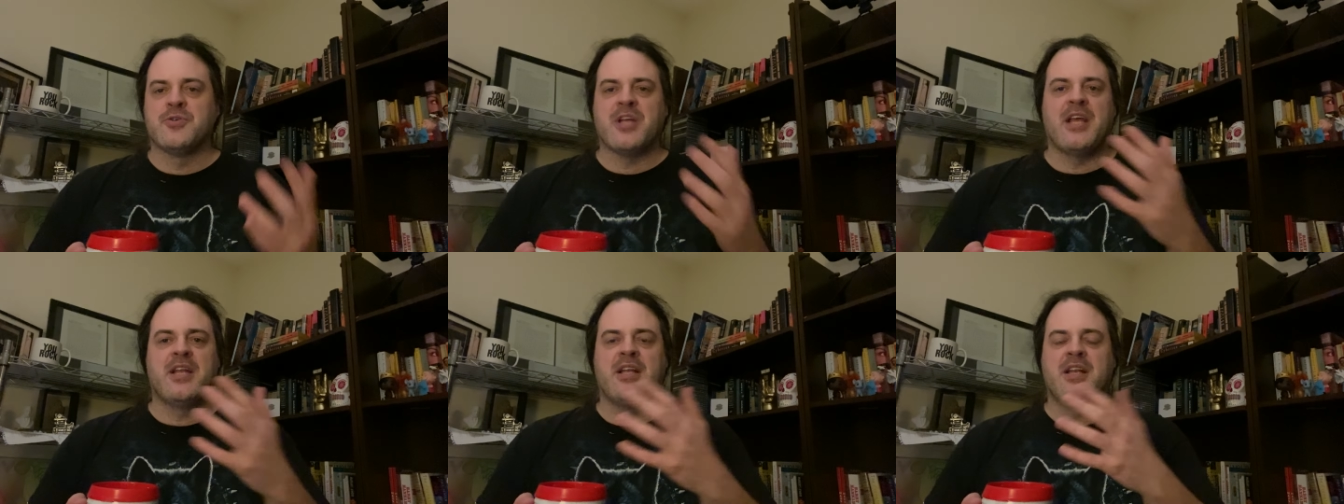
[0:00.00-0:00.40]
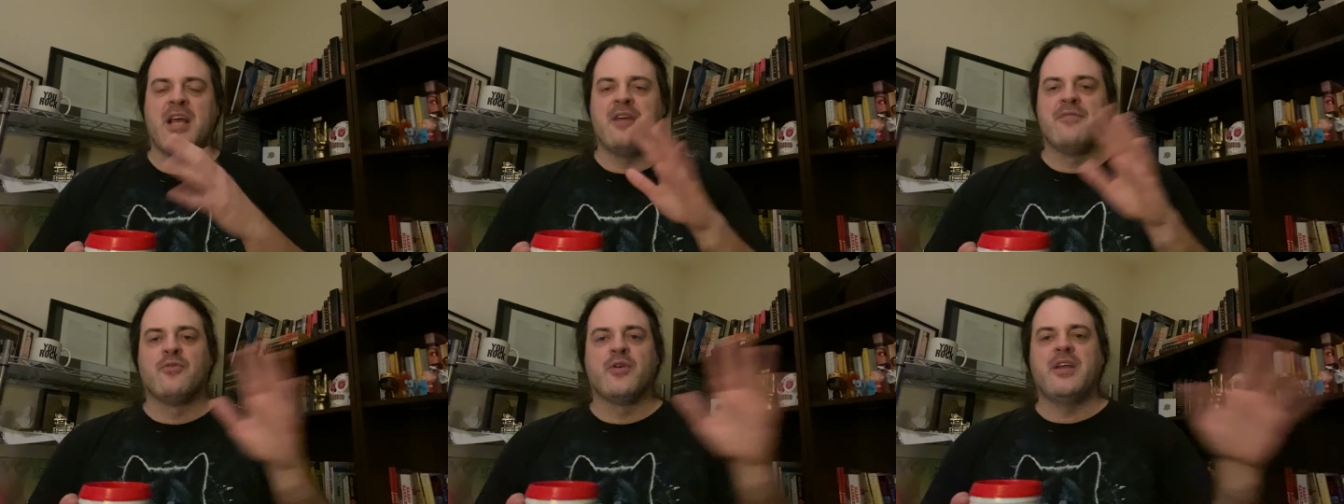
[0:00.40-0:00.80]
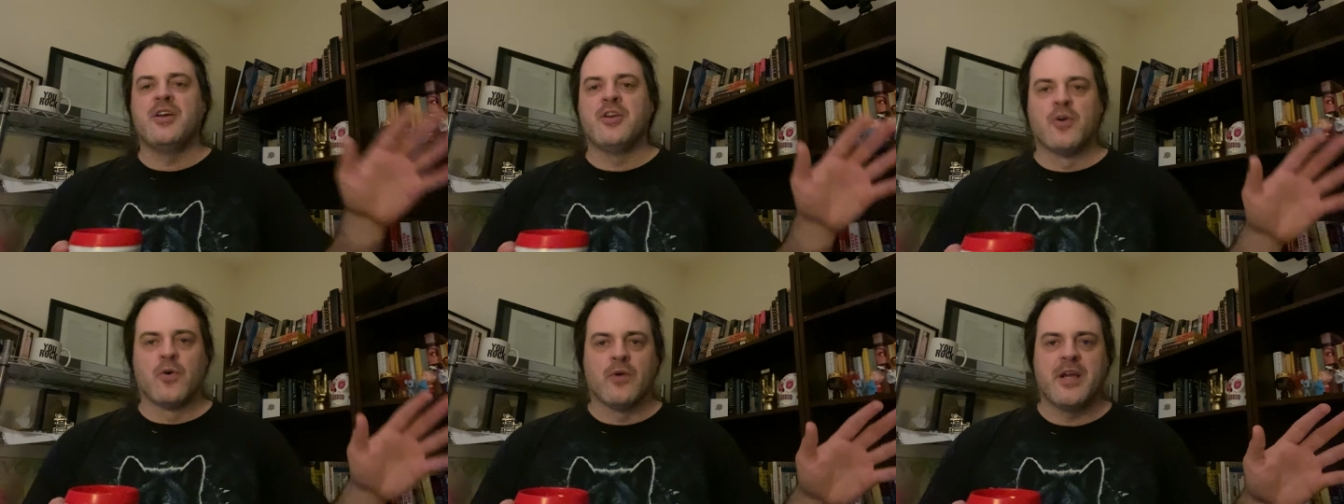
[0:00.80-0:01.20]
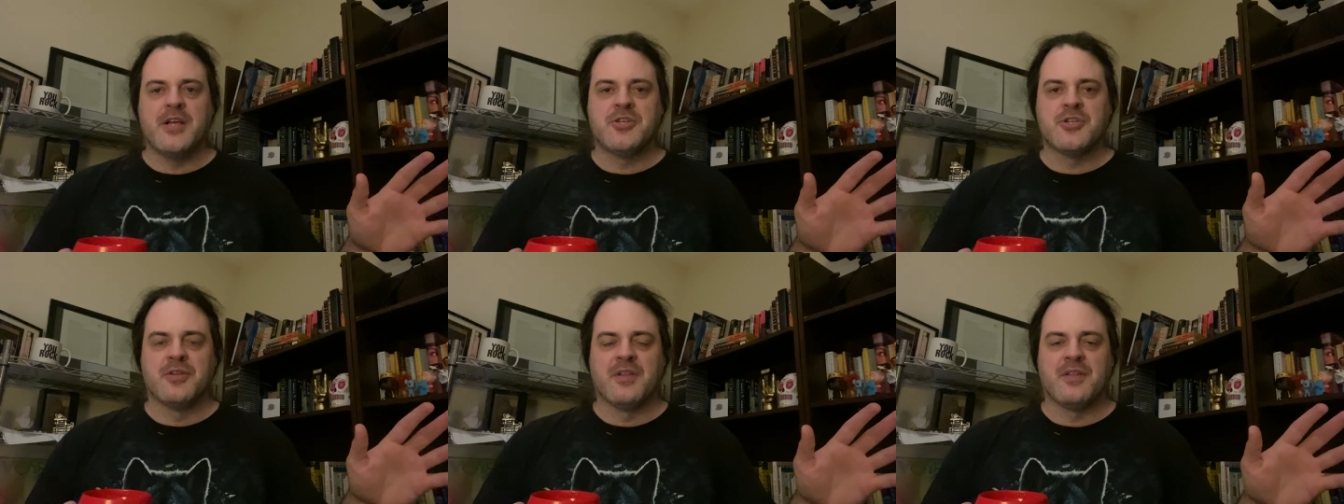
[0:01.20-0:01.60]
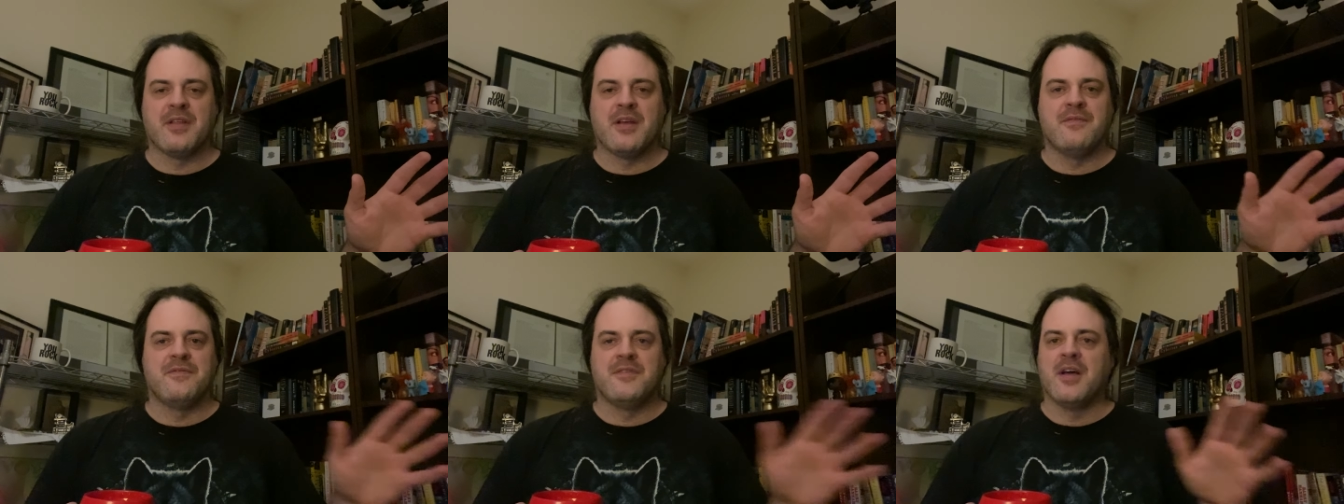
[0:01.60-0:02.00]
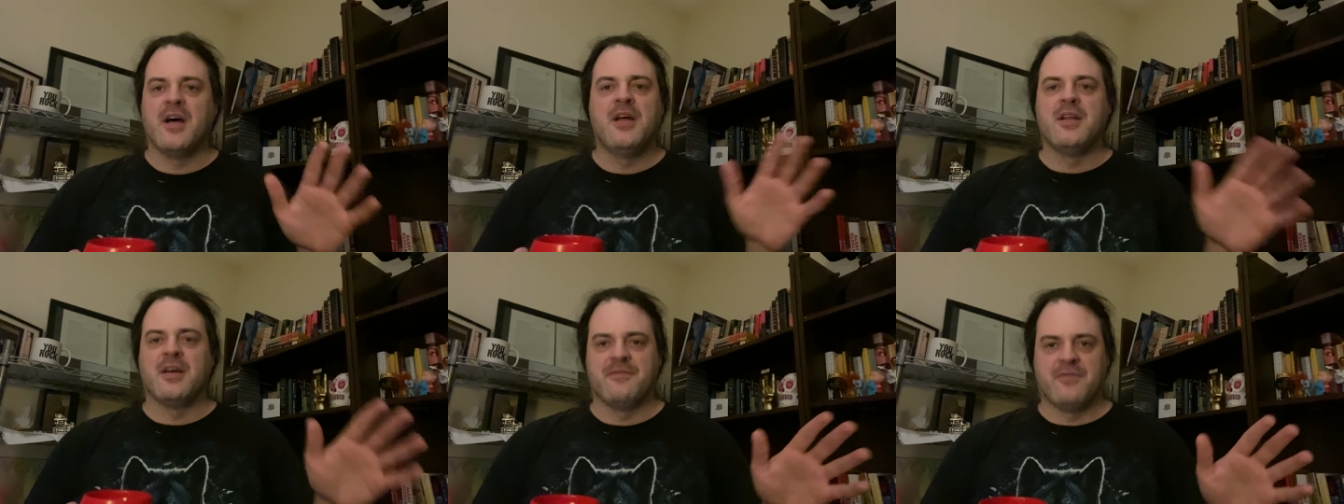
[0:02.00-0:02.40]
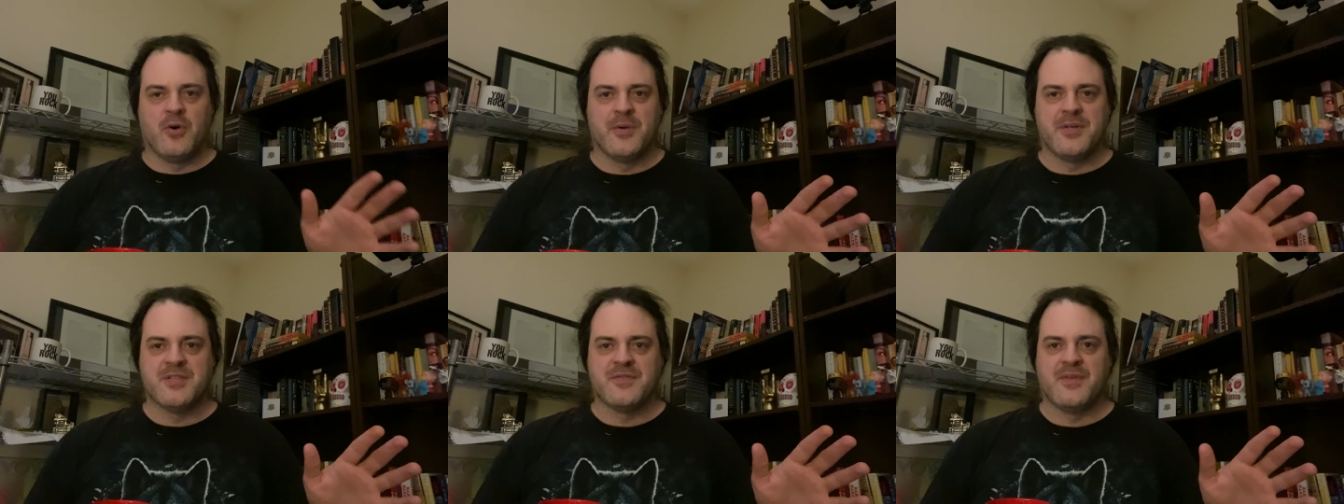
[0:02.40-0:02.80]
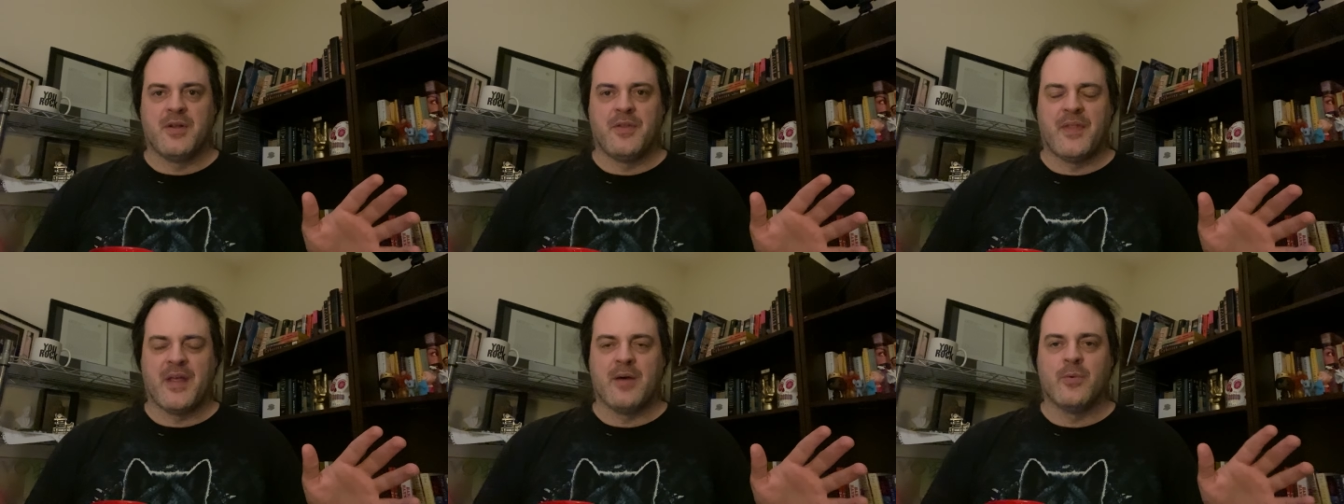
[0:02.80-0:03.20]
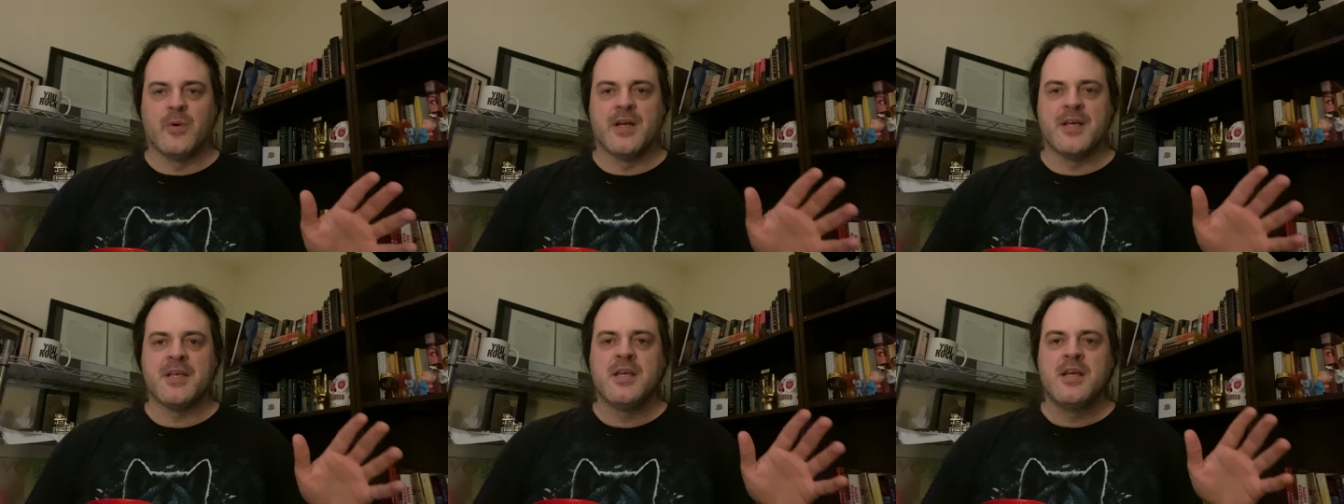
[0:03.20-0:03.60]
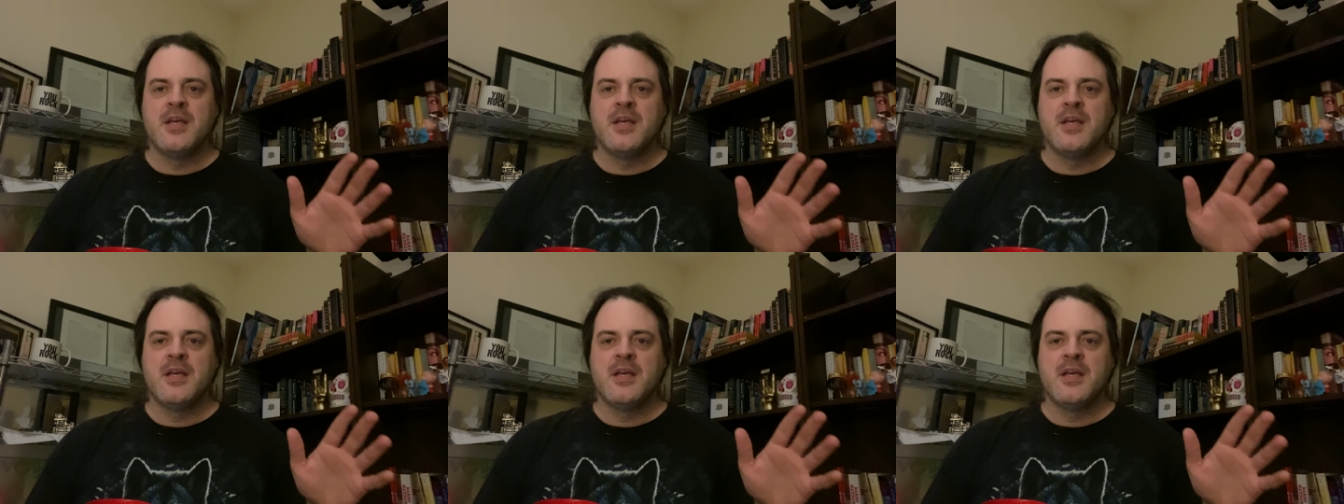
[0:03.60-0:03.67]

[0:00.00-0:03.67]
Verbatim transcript: And in every iteration that they've done, I've always felt that way.